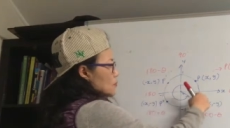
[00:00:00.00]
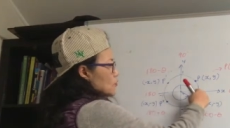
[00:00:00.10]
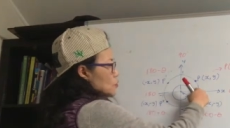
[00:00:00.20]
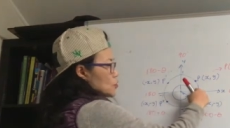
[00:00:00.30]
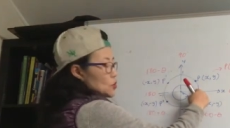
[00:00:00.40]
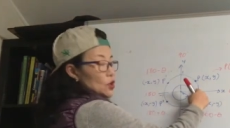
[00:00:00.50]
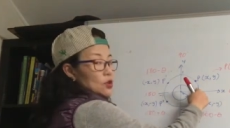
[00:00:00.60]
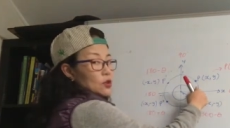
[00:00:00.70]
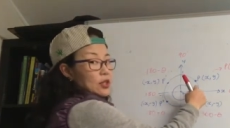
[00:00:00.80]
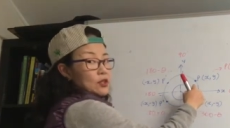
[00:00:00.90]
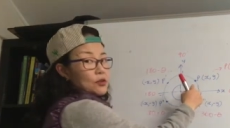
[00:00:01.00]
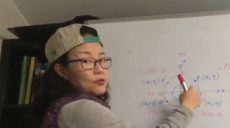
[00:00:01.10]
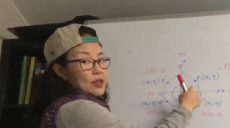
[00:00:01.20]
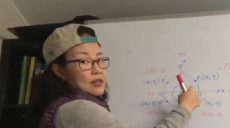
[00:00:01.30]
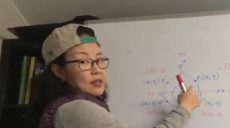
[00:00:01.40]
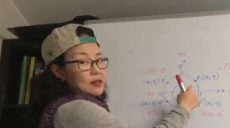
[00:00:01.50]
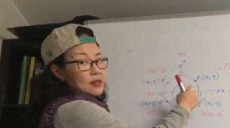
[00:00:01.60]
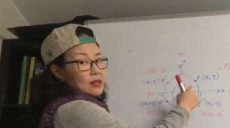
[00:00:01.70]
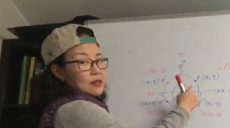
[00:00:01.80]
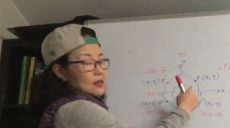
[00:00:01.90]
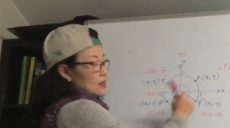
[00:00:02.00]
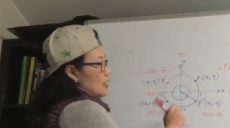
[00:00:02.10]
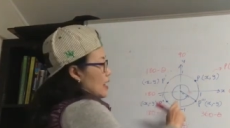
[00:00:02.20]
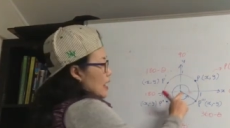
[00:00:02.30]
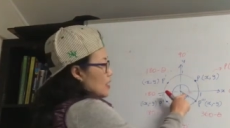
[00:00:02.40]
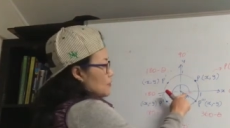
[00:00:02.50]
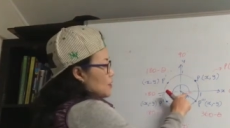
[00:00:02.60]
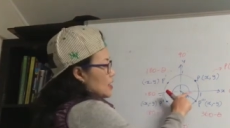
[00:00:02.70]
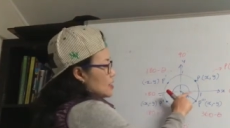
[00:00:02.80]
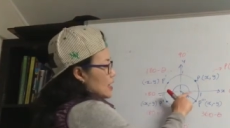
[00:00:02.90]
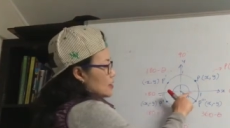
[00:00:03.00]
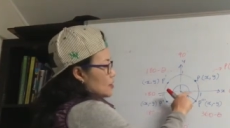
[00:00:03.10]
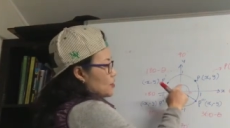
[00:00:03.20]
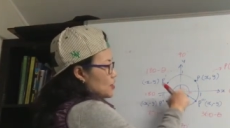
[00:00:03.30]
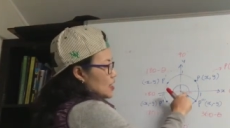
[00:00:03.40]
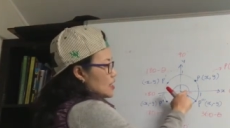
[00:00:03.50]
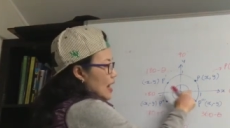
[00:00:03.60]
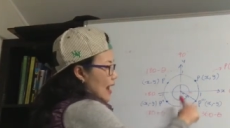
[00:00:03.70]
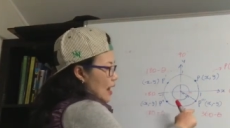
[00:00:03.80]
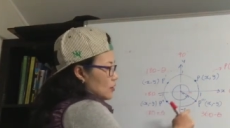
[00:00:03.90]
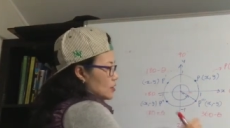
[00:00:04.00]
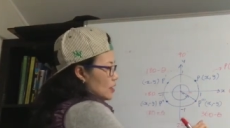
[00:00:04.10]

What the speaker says: full circle is a 360, isn't it? And if I take the theta out,